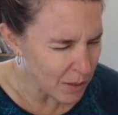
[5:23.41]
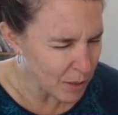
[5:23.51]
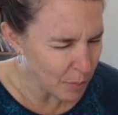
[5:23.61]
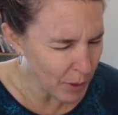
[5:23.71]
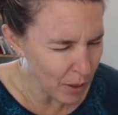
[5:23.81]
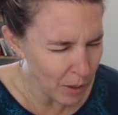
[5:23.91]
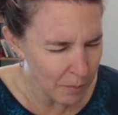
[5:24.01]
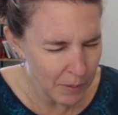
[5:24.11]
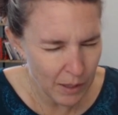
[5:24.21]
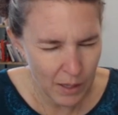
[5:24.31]

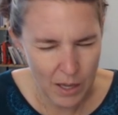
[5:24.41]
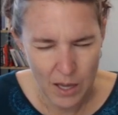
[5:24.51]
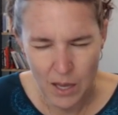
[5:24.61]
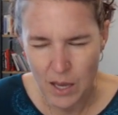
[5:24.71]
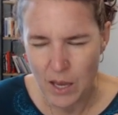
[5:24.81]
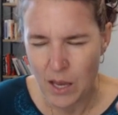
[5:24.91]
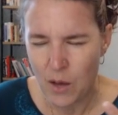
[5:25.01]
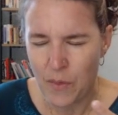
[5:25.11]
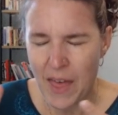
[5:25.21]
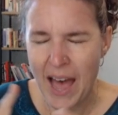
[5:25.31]
sperm,
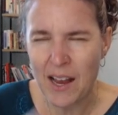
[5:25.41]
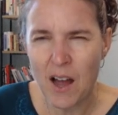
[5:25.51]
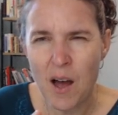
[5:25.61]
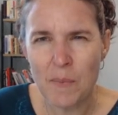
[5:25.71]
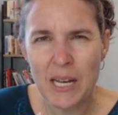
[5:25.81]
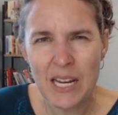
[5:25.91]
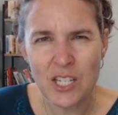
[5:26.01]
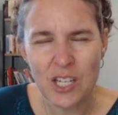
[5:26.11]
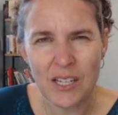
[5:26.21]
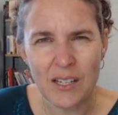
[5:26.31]
that
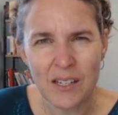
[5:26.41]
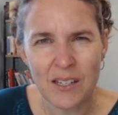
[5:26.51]
combination,